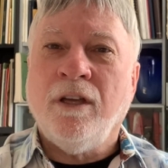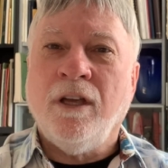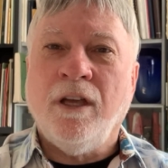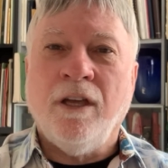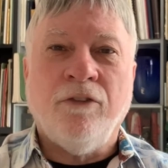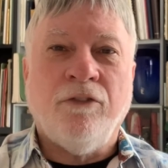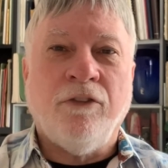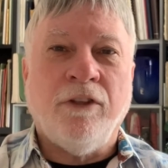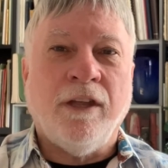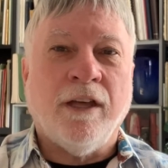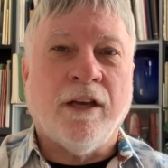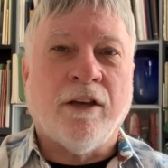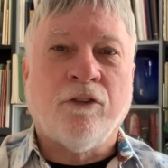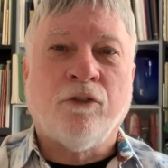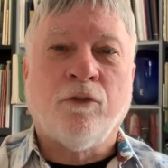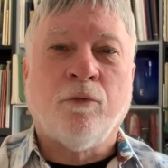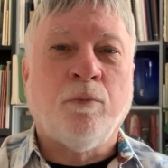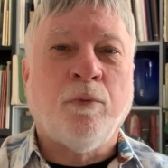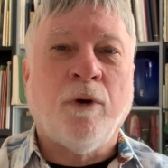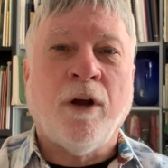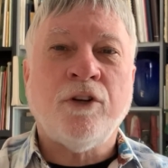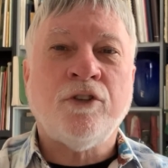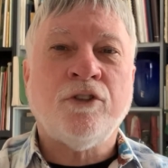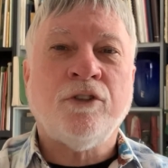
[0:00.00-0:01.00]
is the
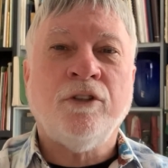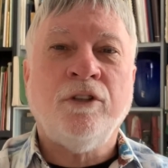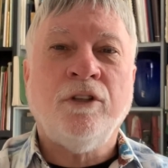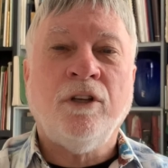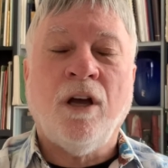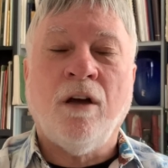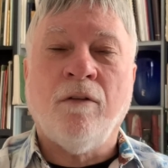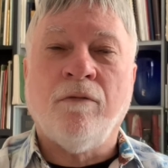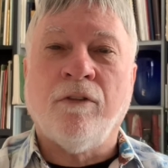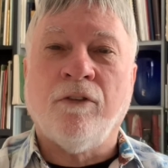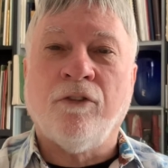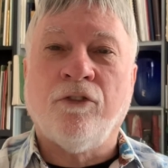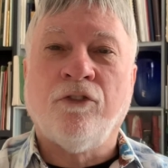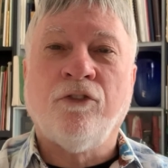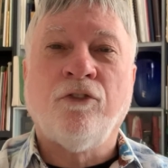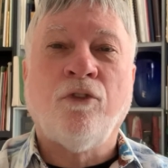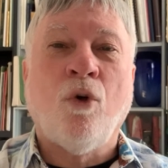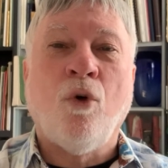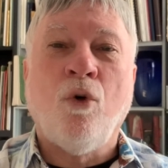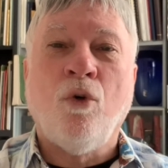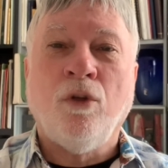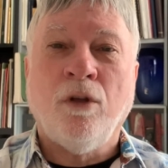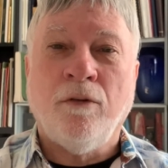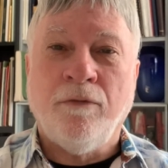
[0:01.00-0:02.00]
expression of the
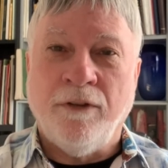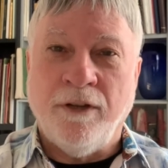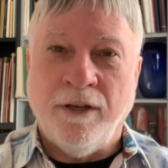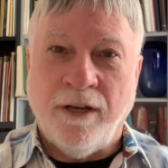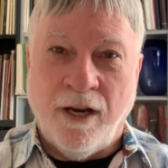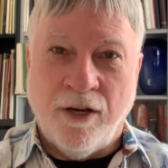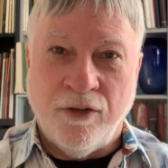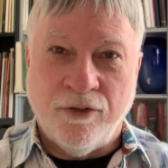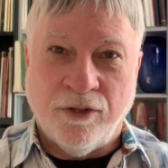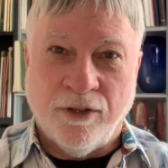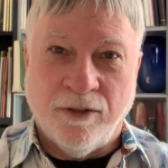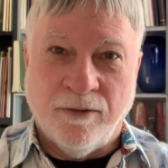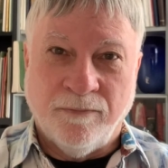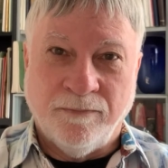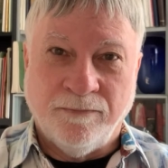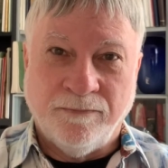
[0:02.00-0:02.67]
soul of the nation.